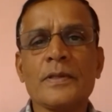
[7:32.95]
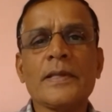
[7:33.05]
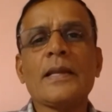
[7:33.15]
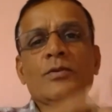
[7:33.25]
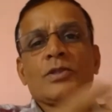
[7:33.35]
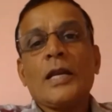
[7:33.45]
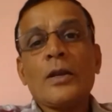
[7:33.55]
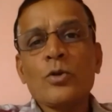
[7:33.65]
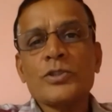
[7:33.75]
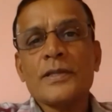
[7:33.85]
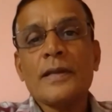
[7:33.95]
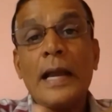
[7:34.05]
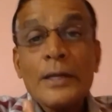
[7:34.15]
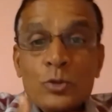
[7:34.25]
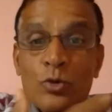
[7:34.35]
Then I was an adolescent,
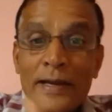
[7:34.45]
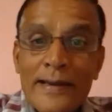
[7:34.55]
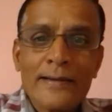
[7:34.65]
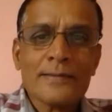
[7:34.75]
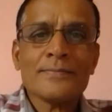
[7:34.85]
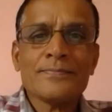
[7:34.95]
I took care.